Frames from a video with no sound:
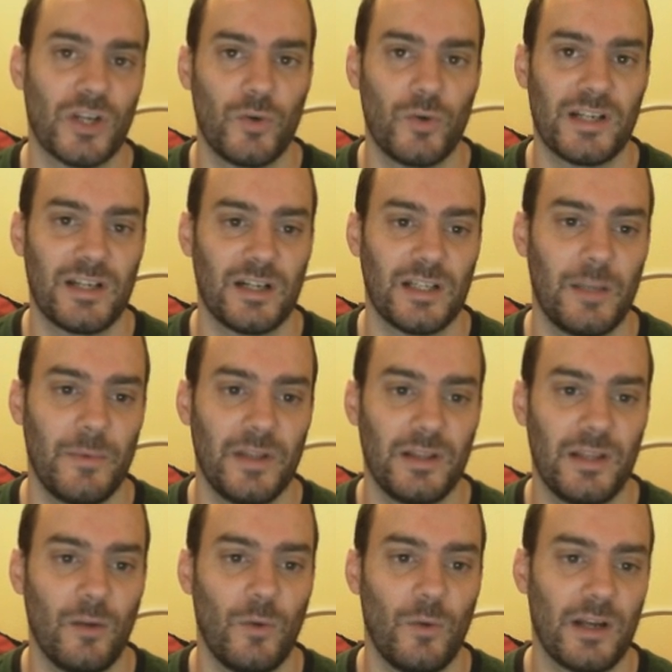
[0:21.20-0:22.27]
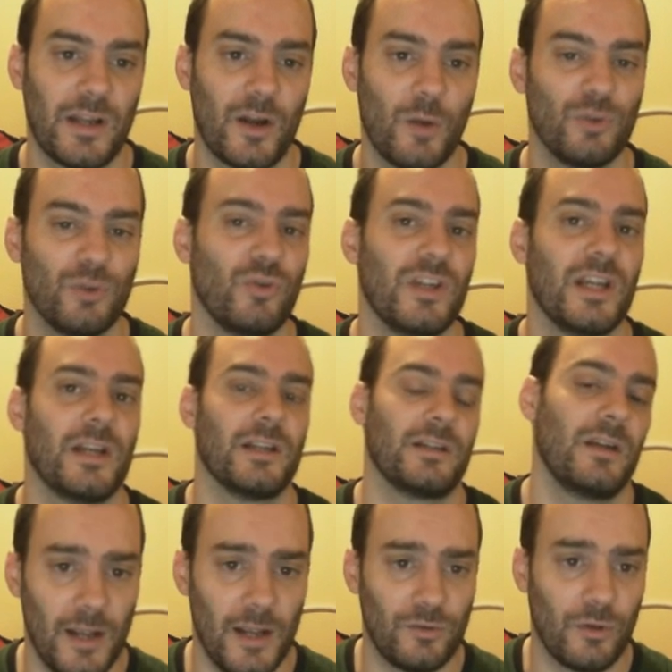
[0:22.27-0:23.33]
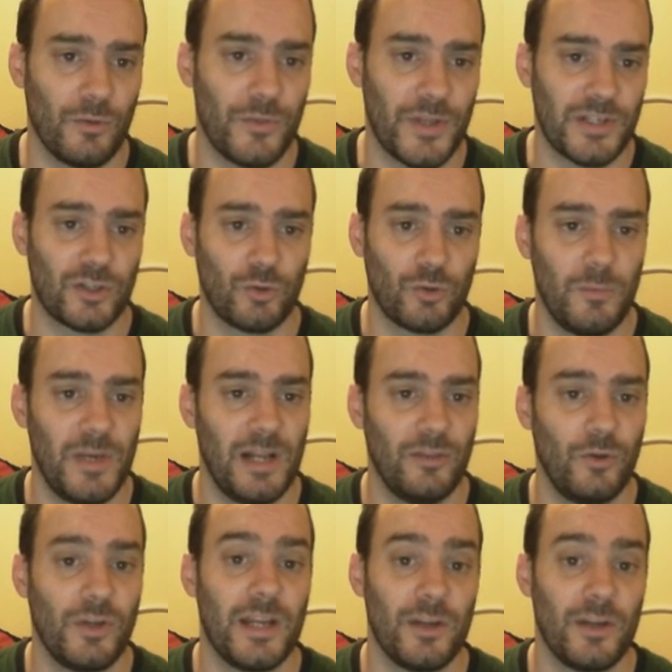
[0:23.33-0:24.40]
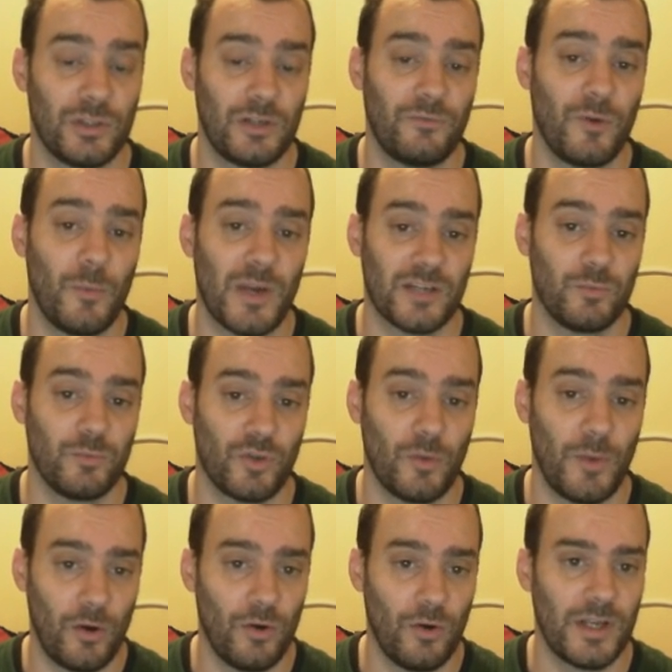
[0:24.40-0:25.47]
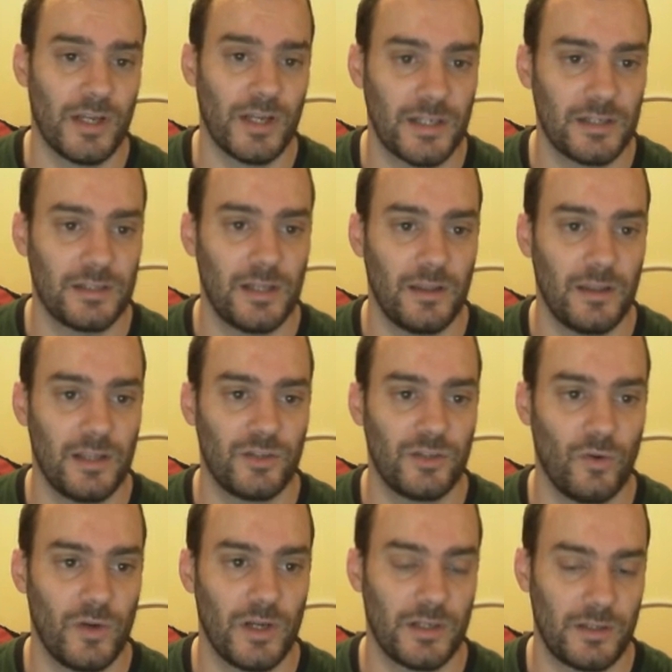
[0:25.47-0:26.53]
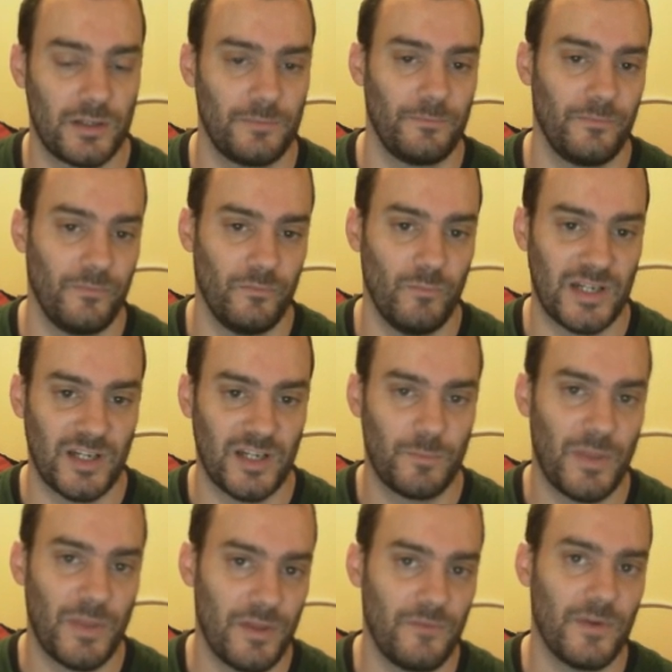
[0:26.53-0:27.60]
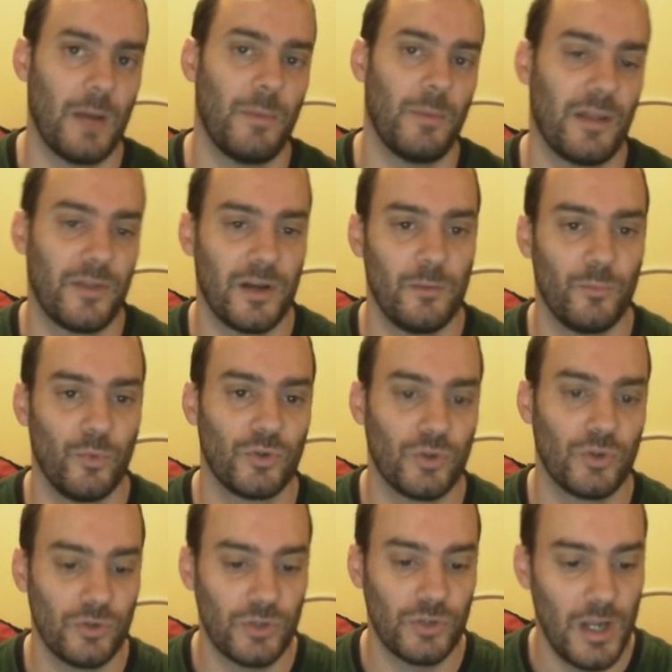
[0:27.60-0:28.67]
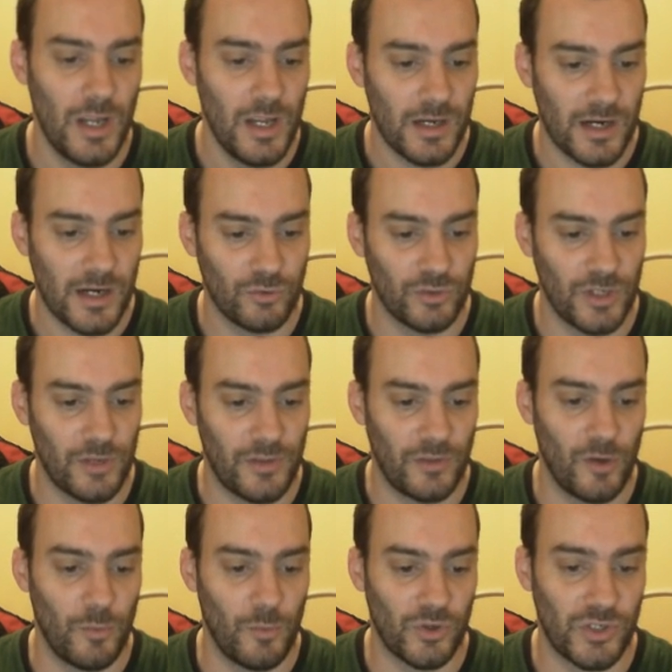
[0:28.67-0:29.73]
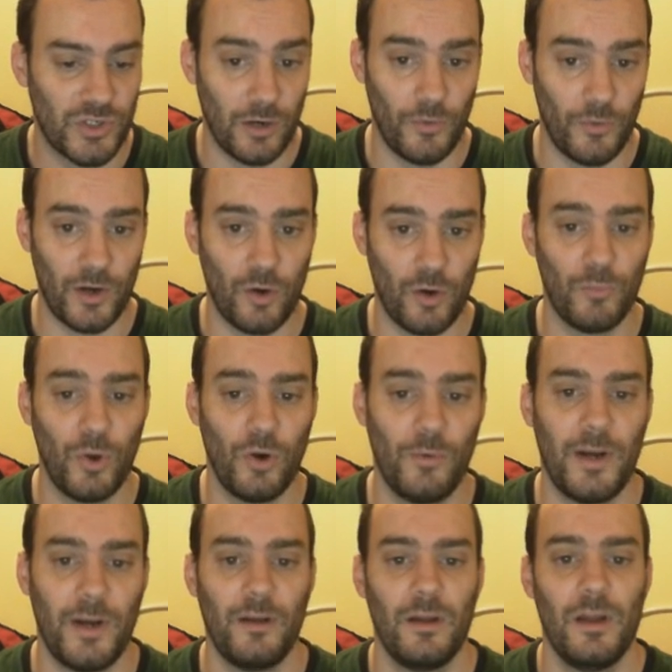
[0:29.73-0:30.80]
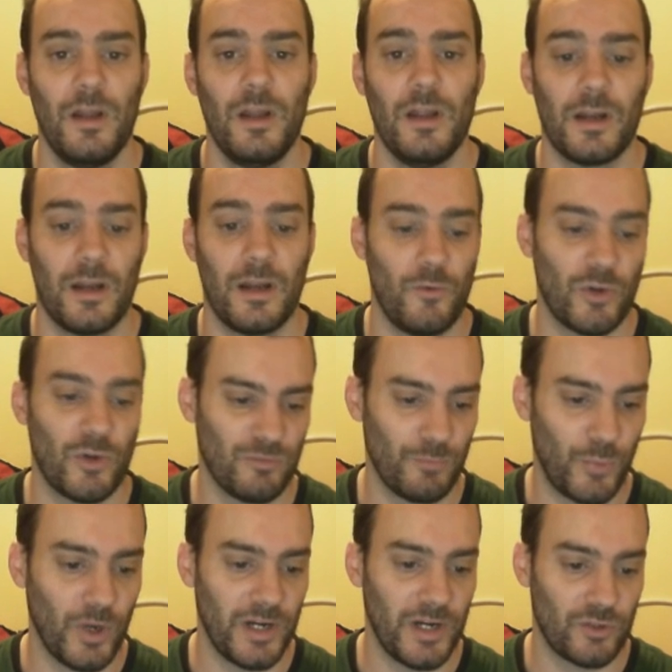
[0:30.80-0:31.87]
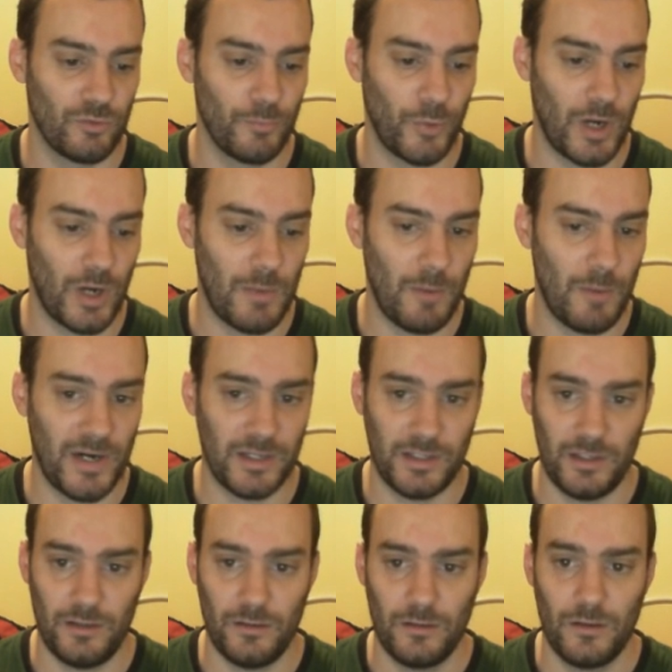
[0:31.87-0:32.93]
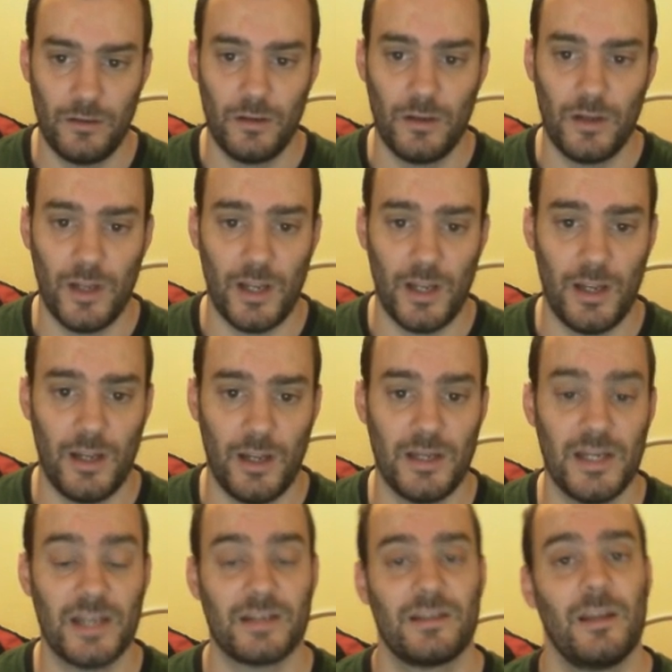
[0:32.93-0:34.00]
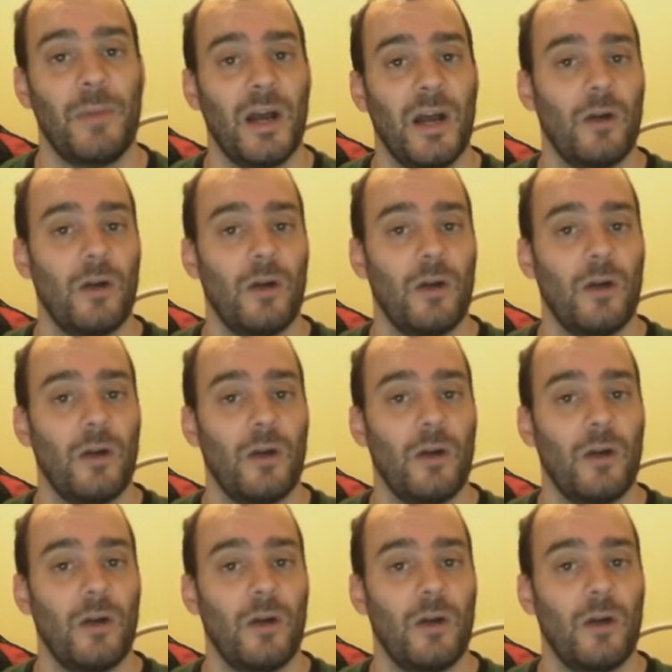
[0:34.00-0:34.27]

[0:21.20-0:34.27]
So I looked for another way to make it, and I found this way. In fact, it's a way specially designed for making impulse responses. And well, we have to use Voxengo Deconvolver. It's not a plugin, it's a standalone program.